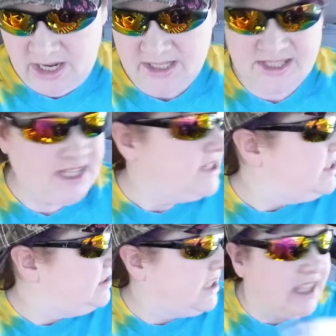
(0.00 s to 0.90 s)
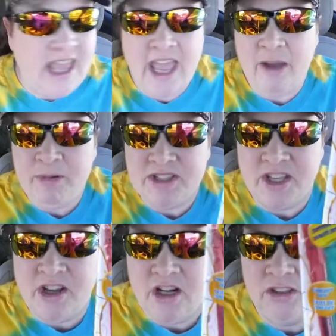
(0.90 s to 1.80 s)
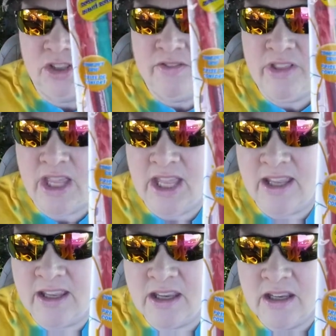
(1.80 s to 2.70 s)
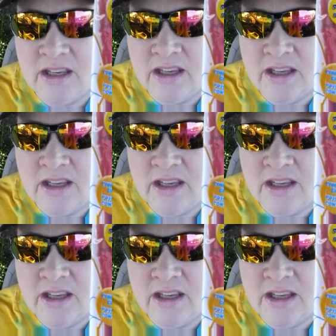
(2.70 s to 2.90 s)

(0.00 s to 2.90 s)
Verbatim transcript: and it says that the cap is the color of the ink.